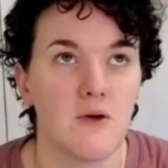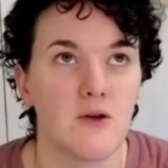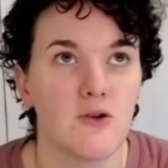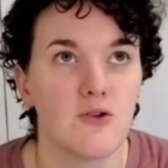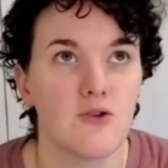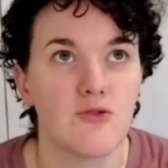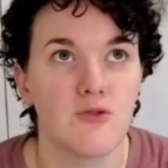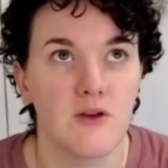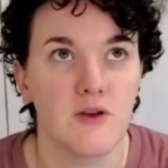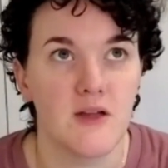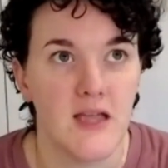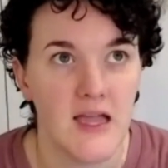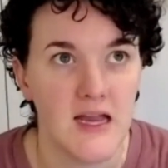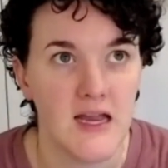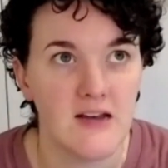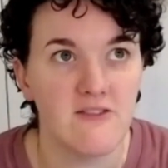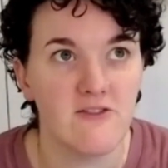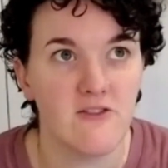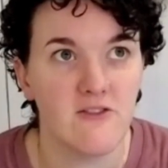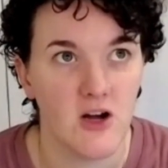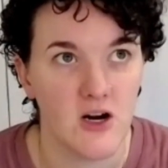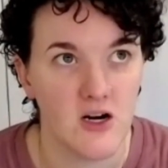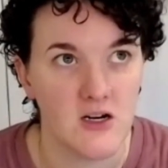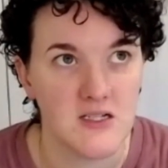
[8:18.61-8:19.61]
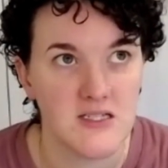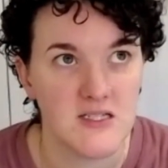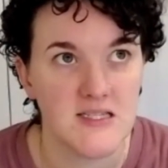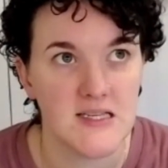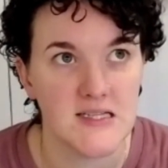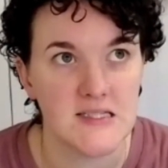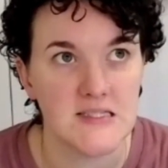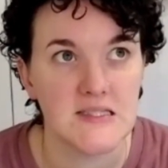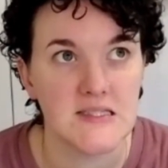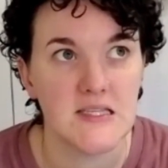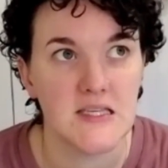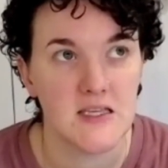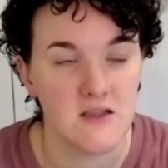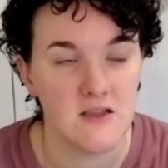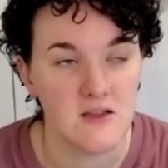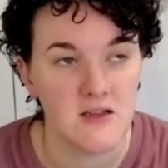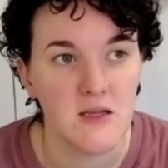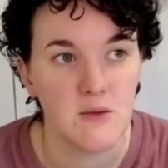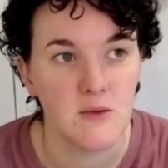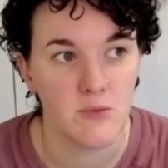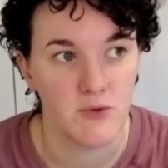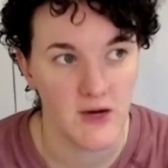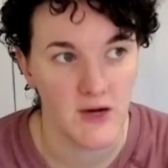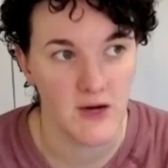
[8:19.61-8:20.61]
creative arts as
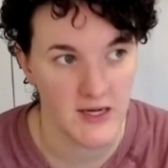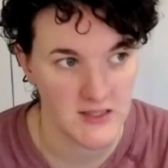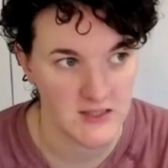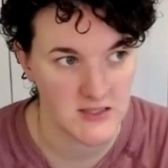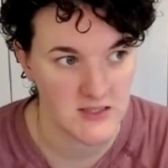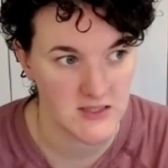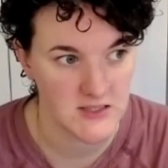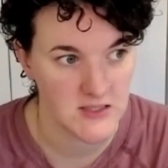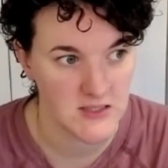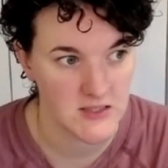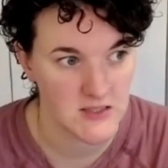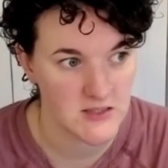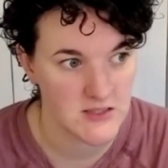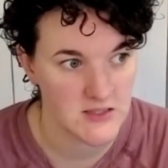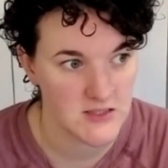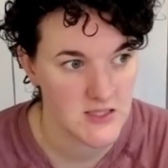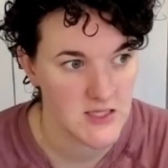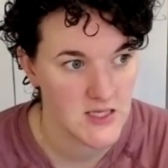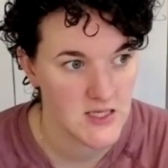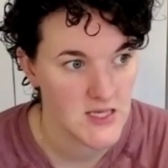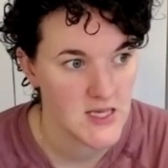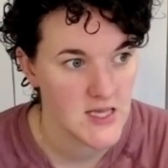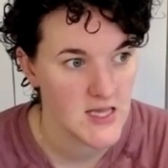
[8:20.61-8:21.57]
healing practices.